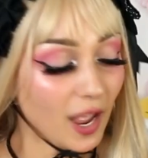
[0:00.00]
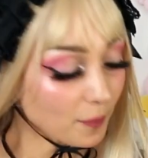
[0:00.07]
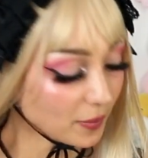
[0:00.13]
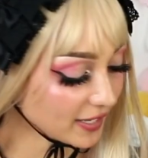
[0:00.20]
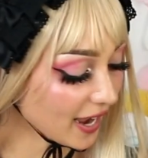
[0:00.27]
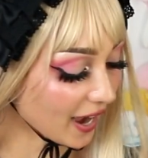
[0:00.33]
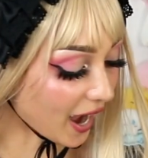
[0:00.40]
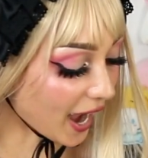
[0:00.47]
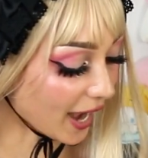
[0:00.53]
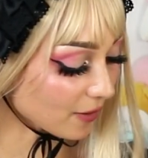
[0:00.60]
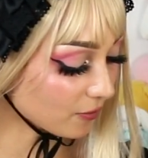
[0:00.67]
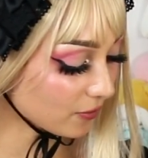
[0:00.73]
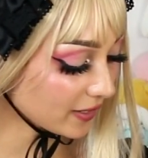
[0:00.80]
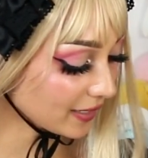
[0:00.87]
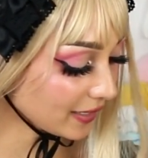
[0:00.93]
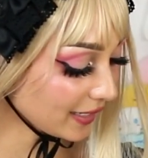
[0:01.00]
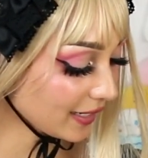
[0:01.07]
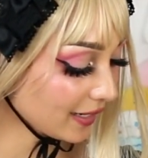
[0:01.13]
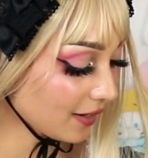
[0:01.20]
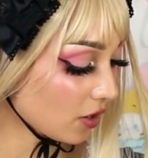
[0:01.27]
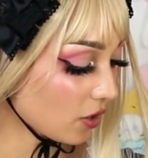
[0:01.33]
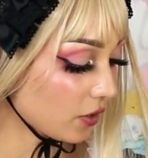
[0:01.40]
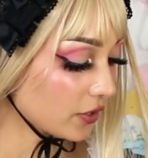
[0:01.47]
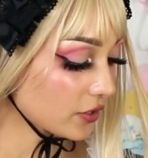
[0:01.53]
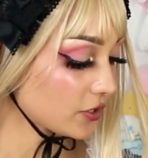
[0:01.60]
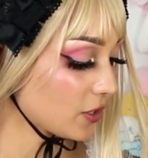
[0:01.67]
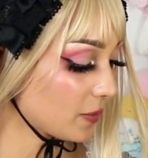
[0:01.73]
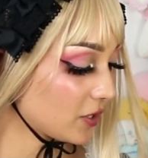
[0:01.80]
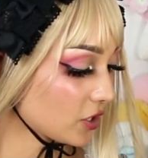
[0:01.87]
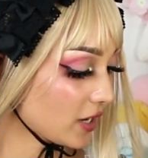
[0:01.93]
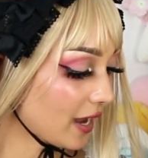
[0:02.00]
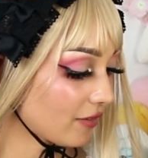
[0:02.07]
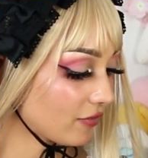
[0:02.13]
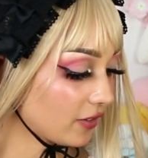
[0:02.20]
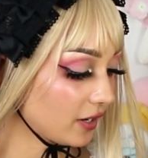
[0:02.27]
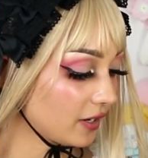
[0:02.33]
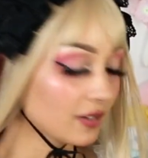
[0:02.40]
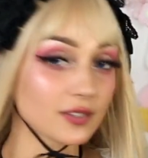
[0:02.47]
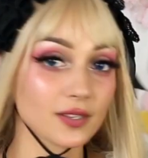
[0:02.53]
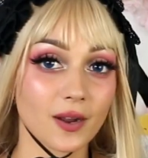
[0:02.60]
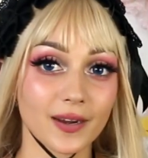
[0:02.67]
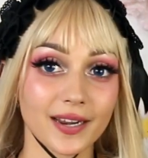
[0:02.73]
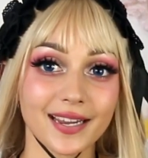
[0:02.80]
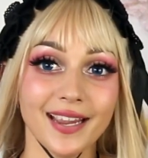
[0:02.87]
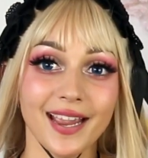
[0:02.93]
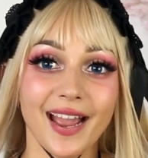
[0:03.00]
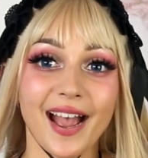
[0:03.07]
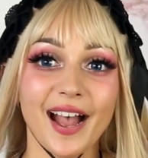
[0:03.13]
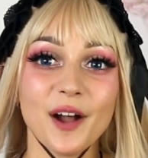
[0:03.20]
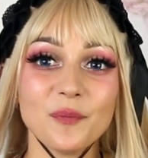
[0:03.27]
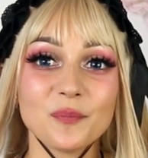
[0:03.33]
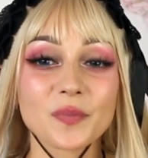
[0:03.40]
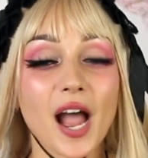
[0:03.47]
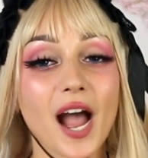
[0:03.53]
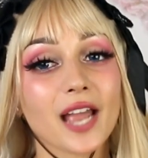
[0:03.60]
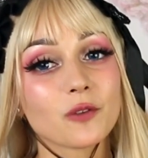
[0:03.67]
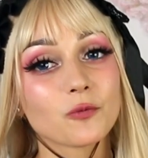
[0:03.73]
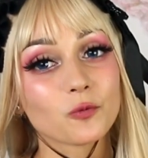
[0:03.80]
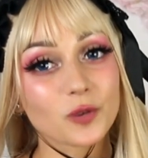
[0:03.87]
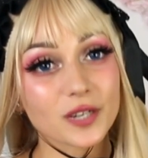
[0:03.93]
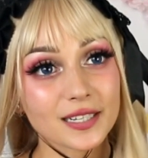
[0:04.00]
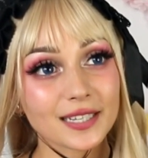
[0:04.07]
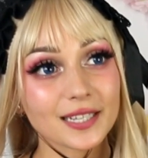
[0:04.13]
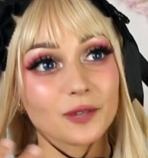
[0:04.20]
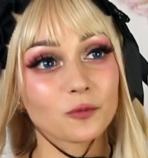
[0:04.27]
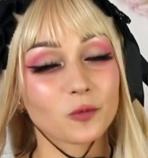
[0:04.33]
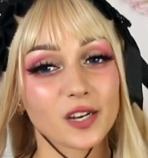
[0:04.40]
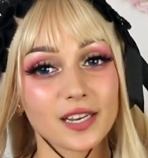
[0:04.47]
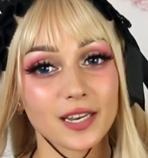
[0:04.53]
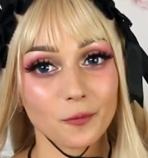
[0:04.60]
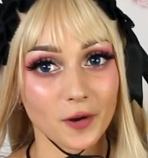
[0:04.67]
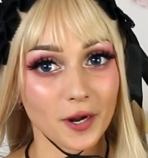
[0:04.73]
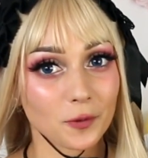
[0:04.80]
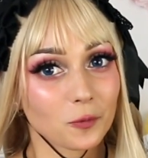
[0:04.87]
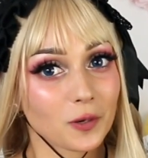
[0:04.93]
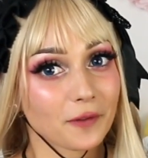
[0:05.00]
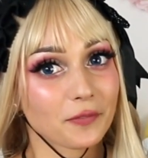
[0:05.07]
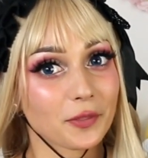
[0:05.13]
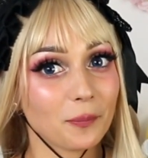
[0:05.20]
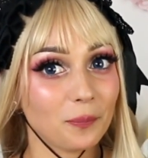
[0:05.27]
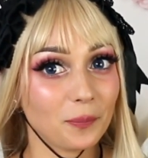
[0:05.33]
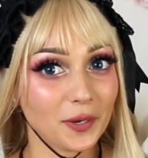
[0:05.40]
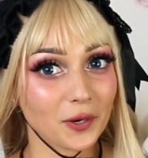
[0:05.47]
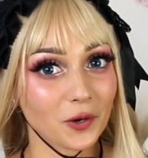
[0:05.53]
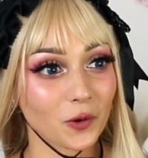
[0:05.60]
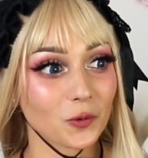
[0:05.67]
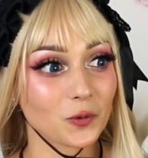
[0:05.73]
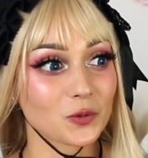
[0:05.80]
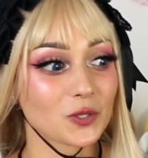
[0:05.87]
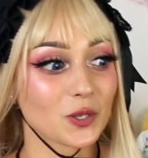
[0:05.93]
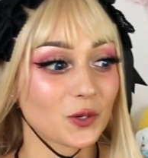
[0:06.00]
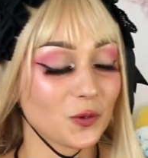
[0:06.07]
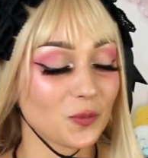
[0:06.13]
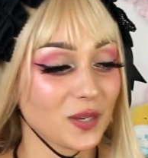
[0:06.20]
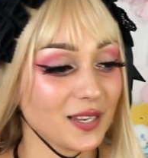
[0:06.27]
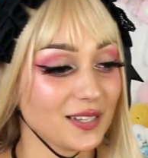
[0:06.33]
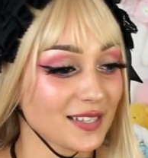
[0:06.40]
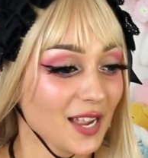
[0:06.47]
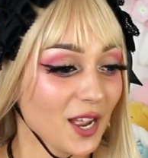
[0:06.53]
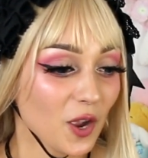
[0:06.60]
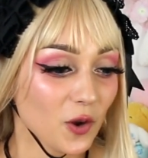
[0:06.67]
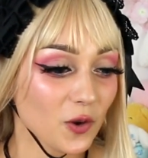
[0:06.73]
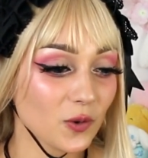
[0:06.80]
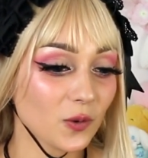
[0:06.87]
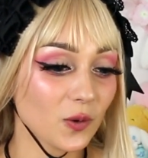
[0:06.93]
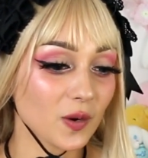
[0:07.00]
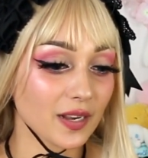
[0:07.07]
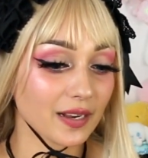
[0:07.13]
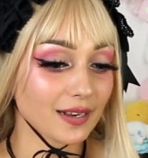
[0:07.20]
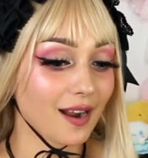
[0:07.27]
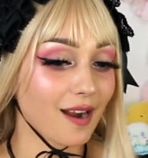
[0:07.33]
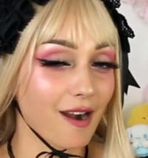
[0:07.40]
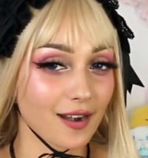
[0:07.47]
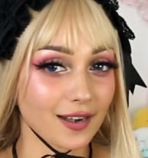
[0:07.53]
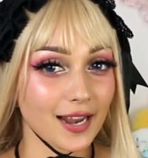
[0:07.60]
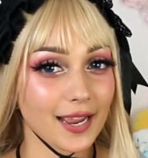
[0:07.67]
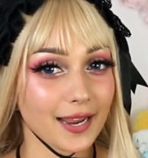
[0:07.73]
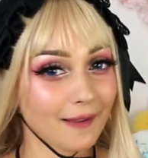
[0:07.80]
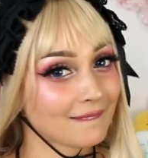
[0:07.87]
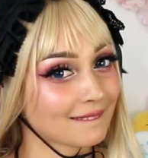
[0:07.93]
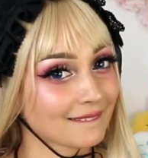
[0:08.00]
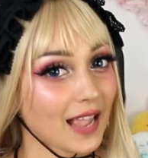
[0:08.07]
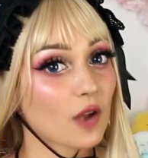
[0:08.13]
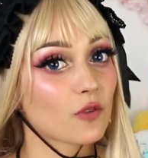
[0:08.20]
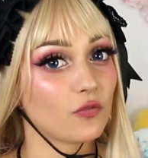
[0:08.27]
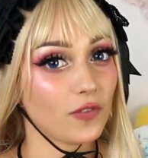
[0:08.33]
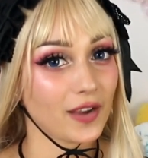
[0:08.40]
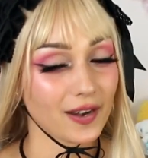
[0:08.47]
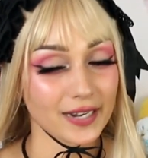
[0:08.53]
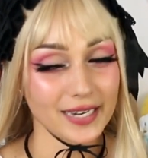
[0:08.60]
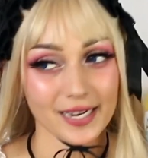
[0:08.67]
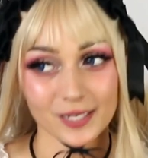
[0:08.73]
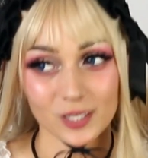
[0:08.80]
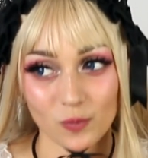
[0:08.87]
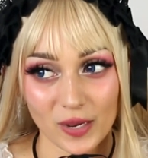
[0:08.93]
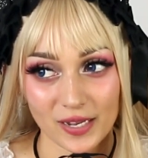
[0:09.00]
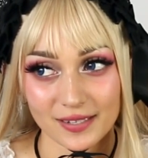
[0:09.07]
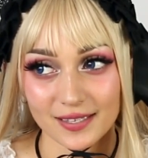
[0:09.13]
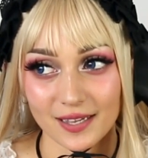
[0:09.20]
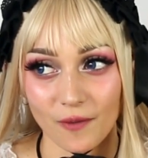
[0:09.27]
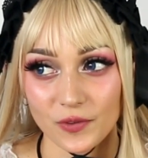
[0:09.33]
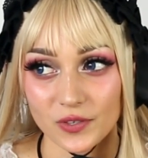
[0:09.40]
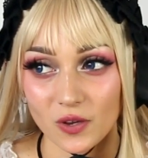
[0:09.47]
but yeah I really oh there's so much cat fur sorry um, I really really want one of the bigger usakumyas who are like very expensive.